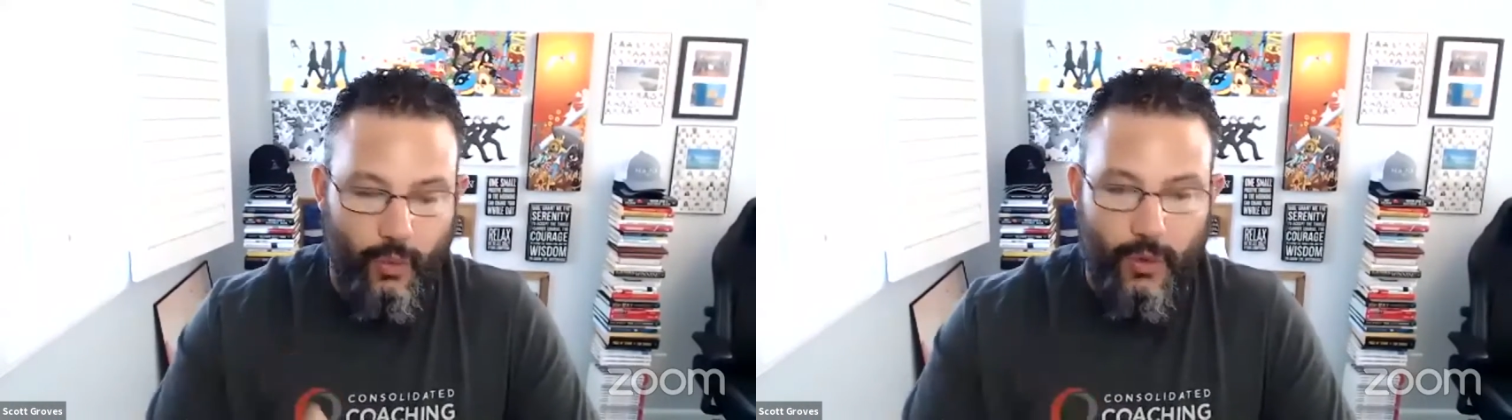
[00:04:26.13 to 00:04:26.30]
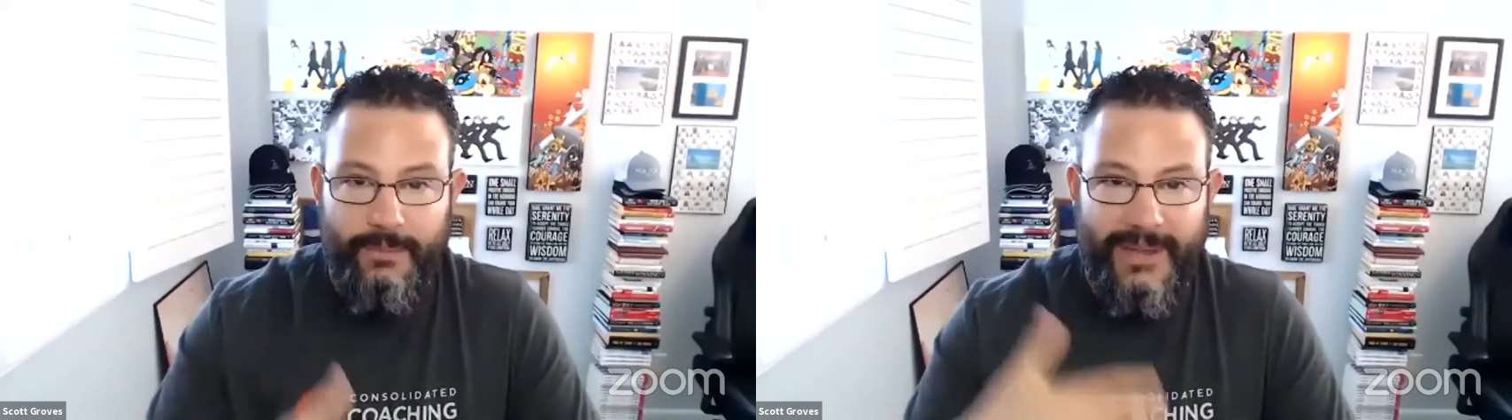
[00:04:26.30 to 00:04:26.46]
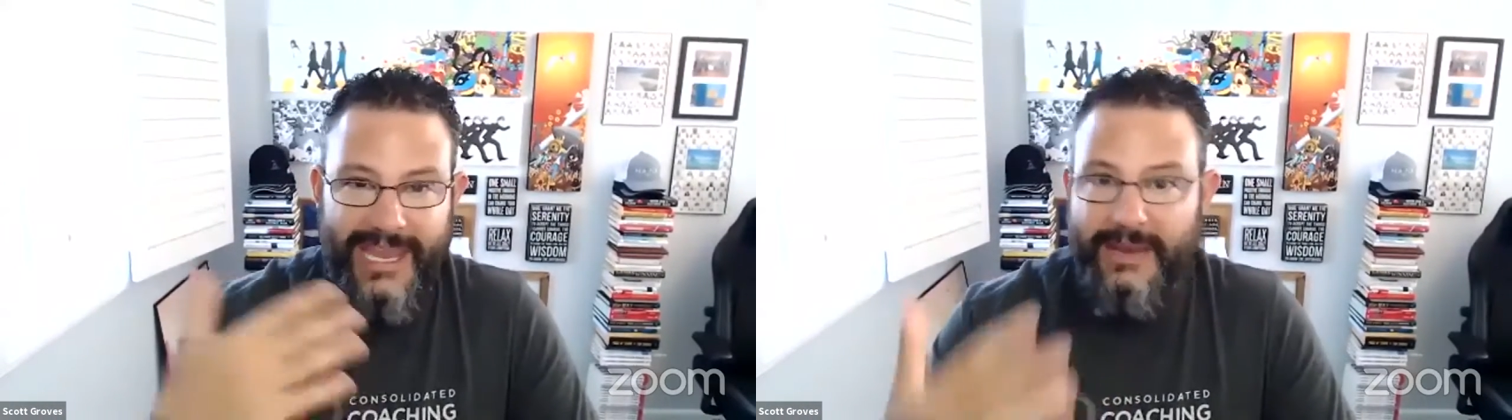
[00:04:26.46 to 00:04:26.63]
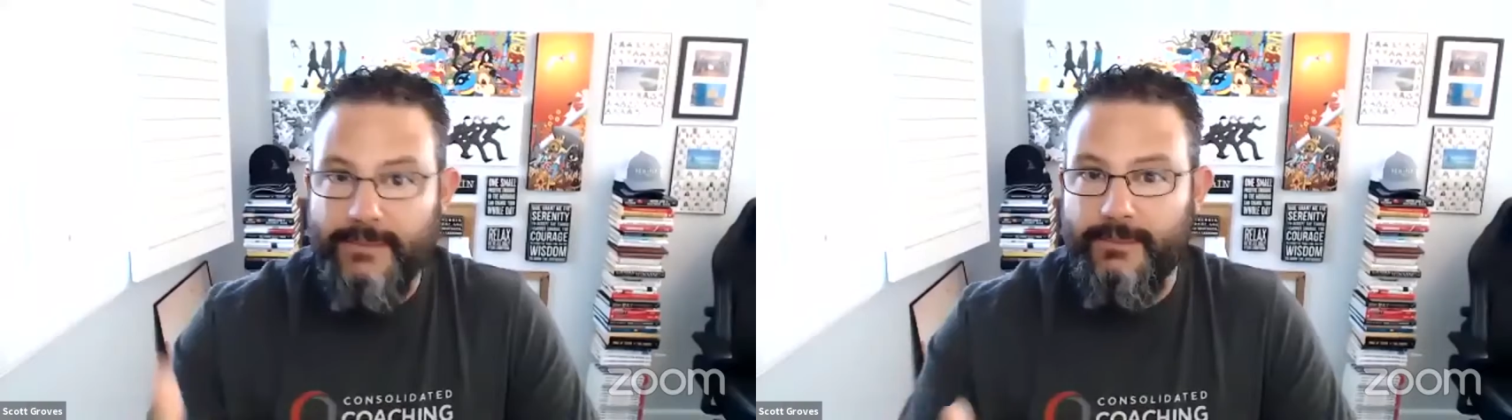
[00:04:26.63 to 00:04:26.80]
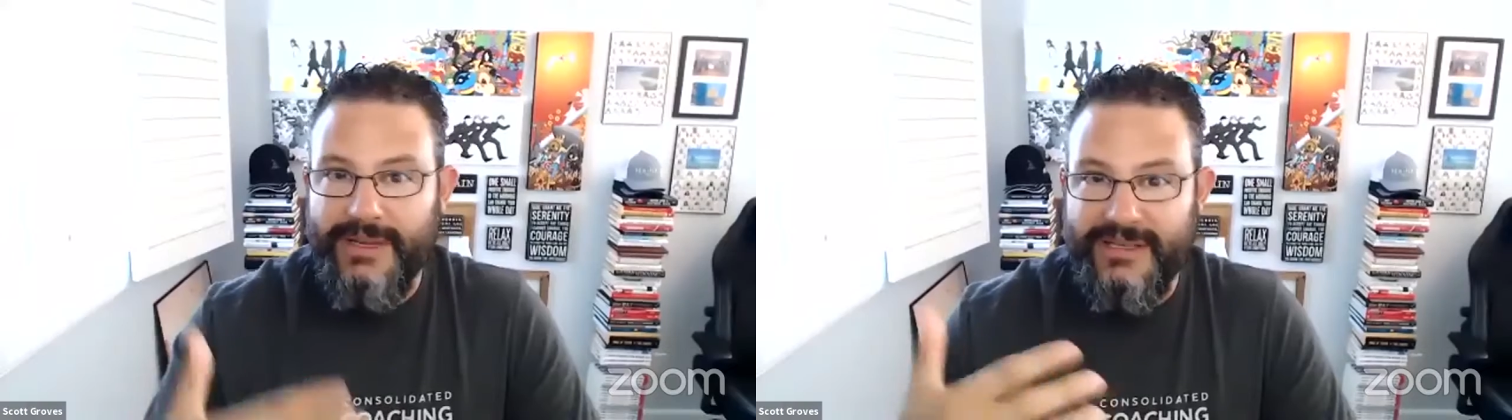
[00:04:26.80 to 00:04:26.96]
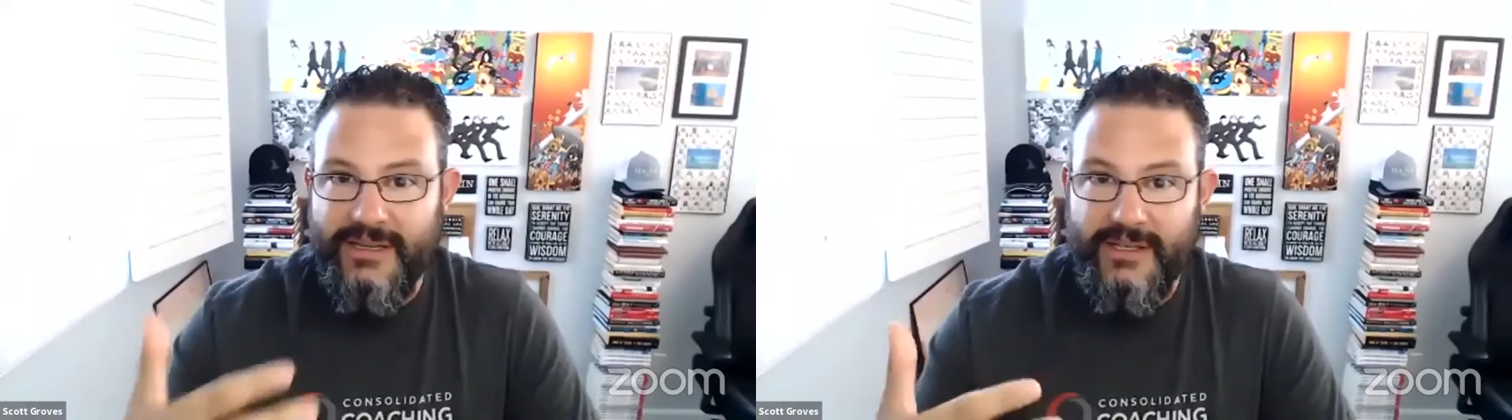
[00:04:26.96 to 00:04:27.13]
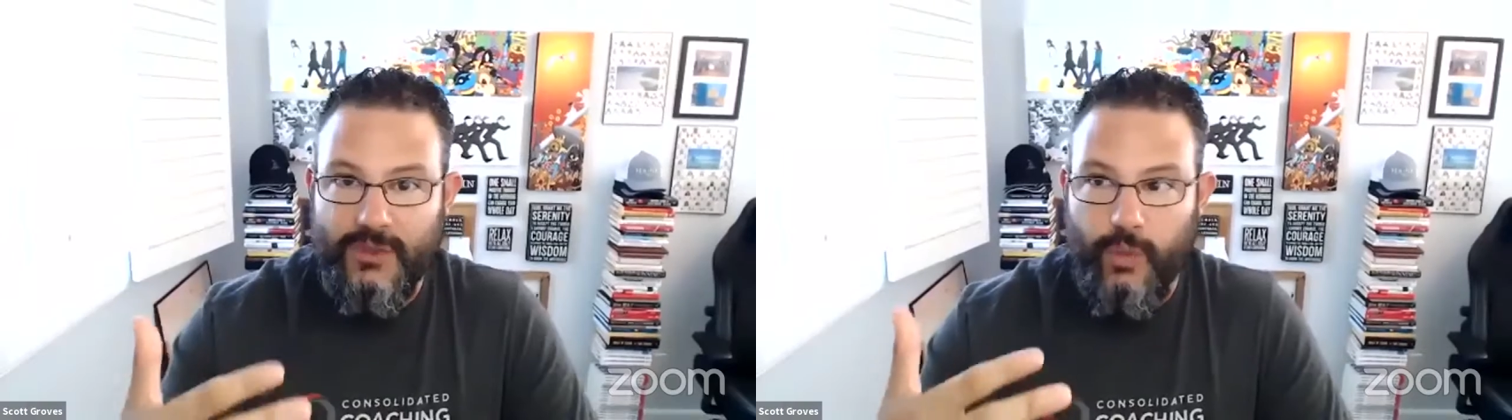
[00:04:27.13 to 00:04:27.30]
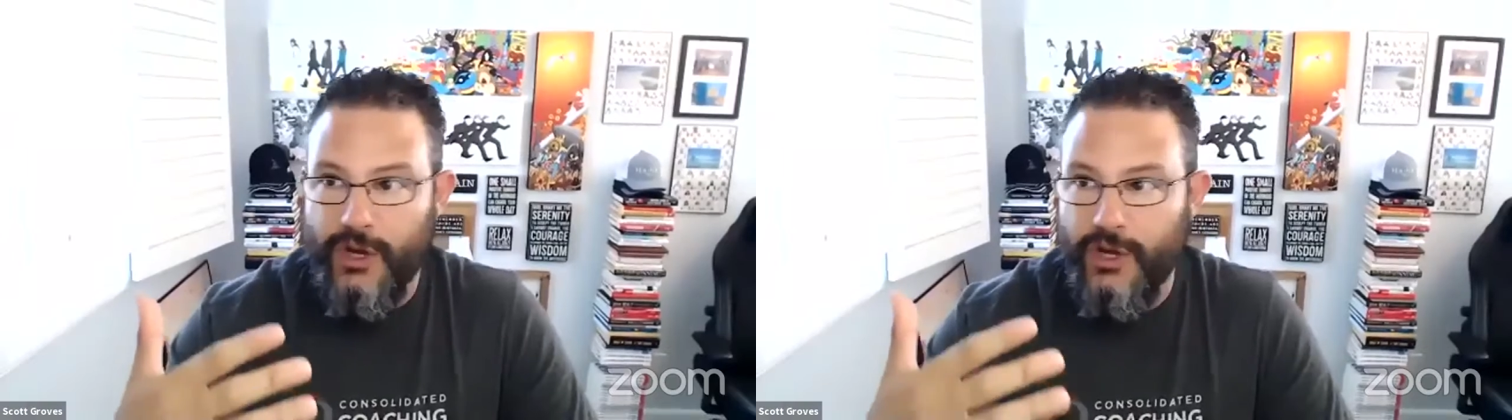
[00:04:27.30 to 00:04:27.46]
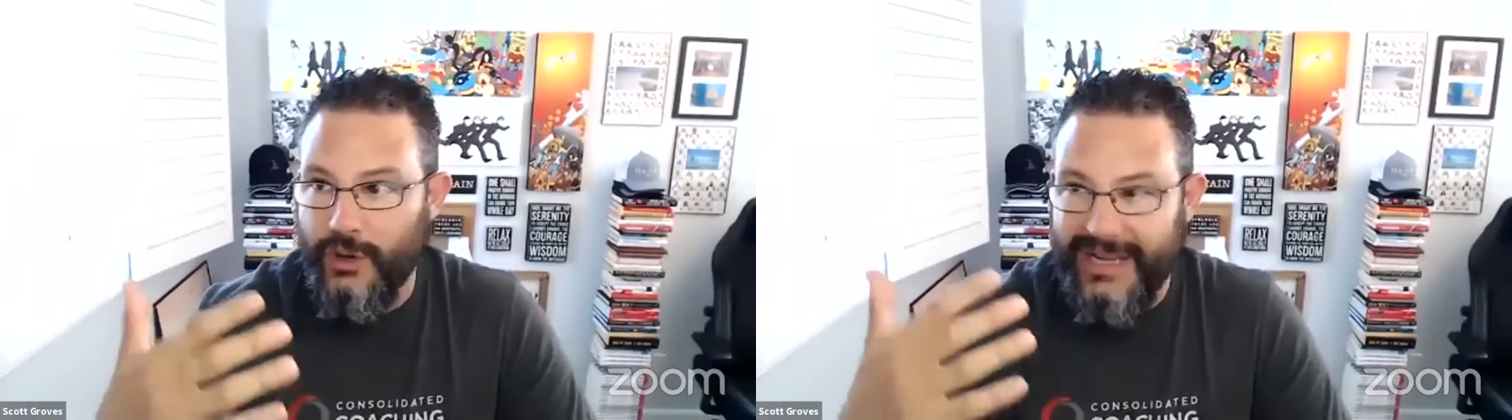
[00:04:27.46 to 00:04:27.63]
repeat business
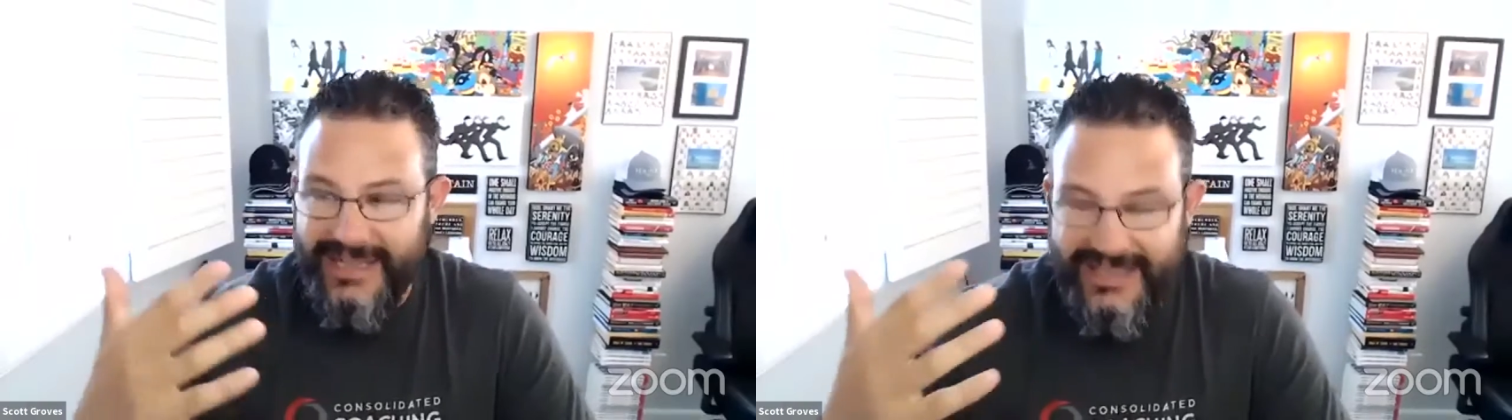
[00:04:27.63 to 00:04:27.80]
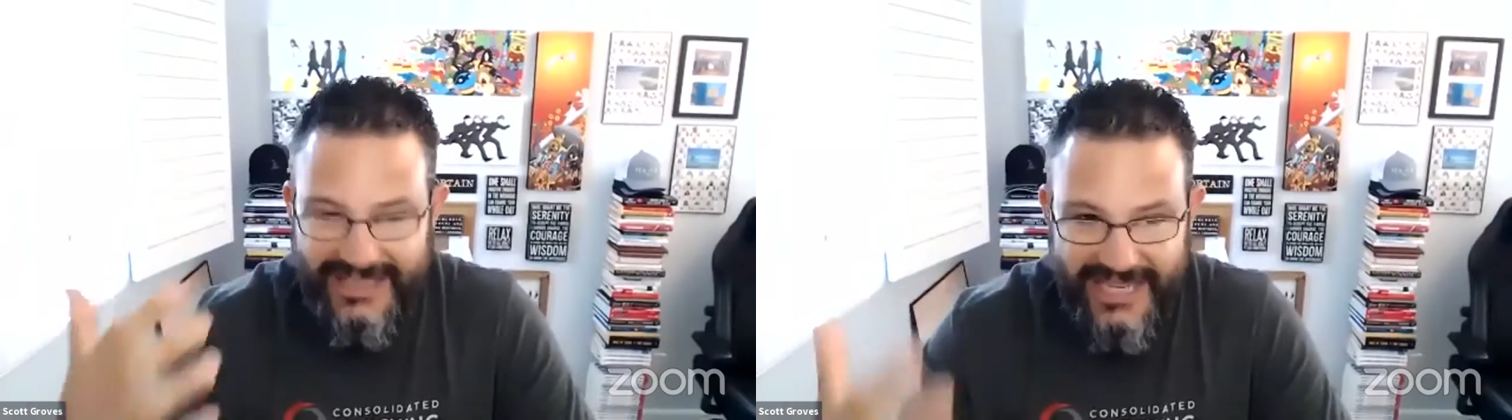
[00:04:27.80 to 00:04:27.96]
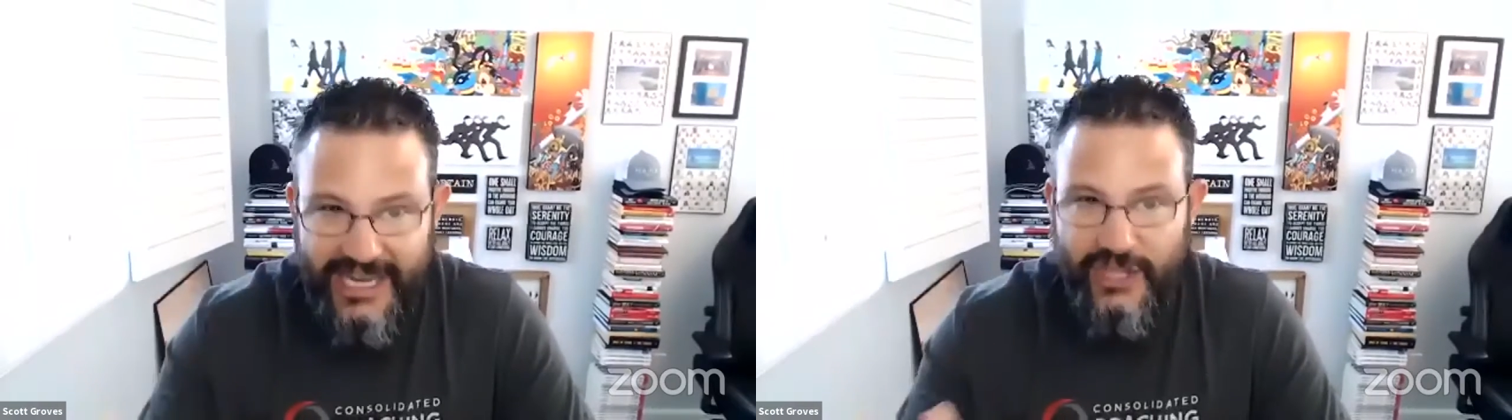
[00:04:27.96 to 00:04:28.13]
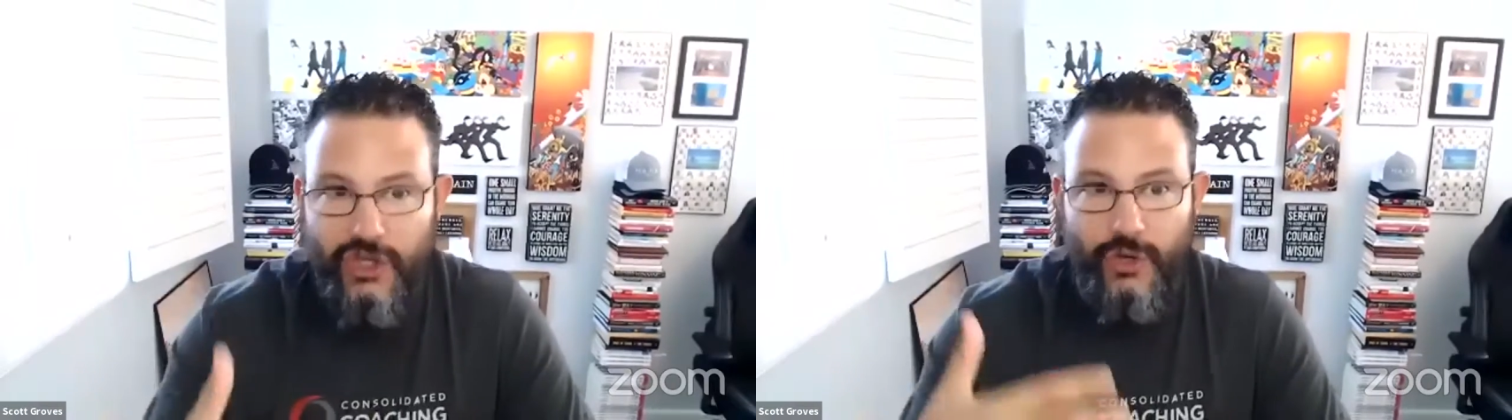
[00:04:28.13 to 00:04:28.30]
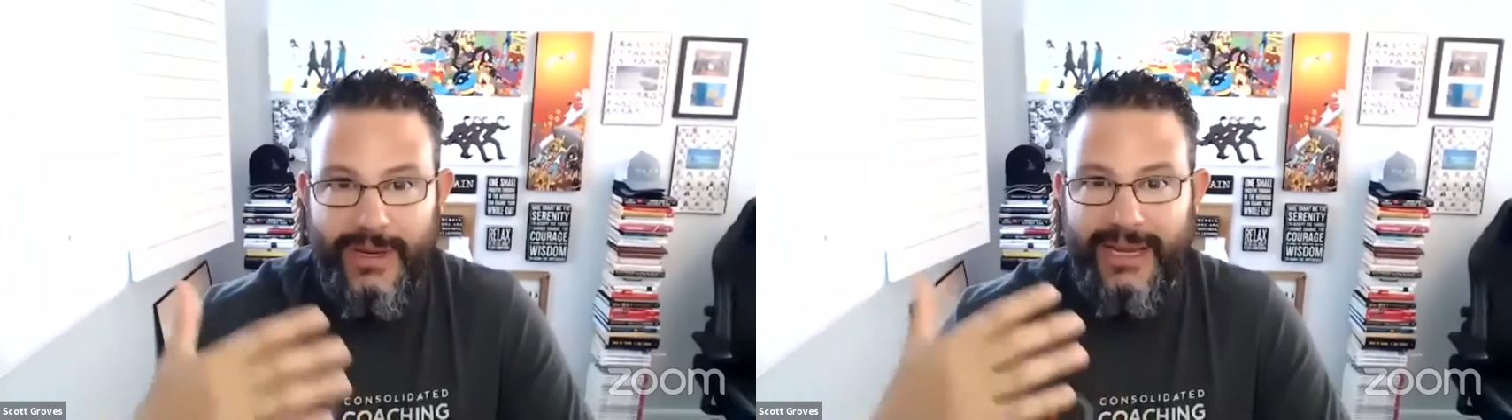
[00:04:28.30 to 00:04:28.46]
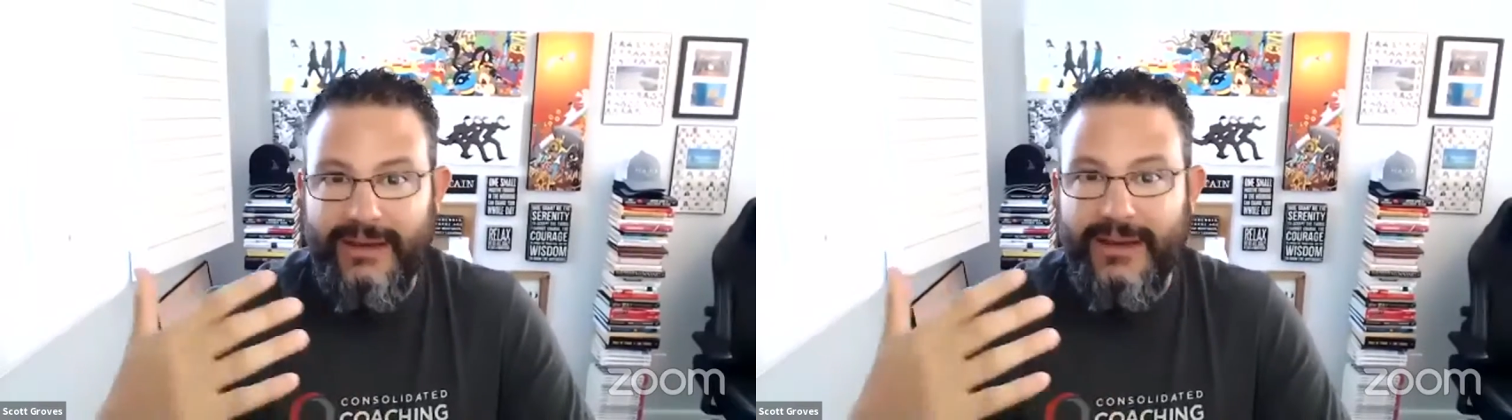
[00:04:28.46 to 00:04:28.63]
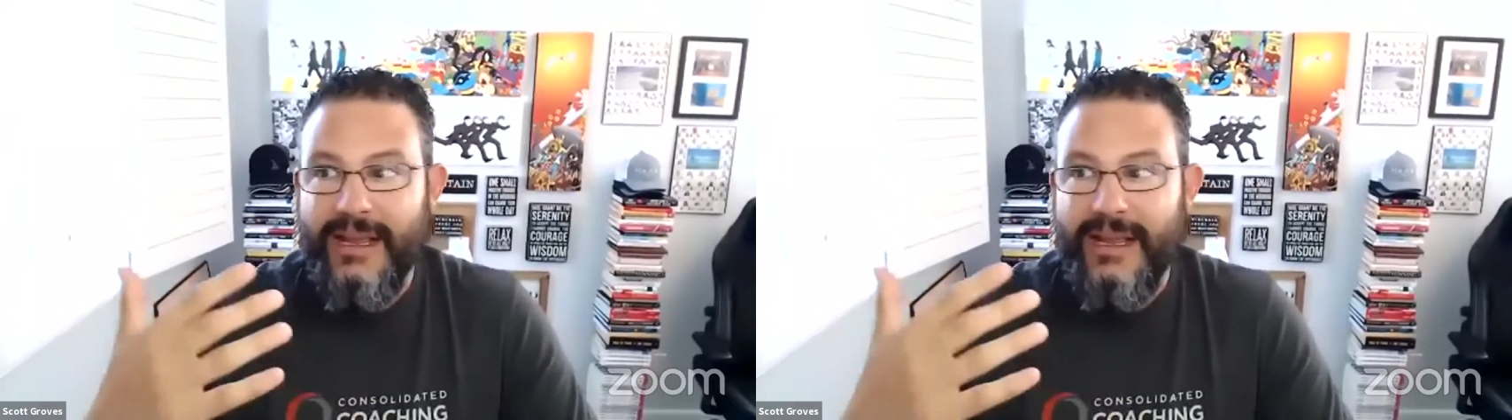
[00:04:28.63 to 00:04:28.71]
where you're continuing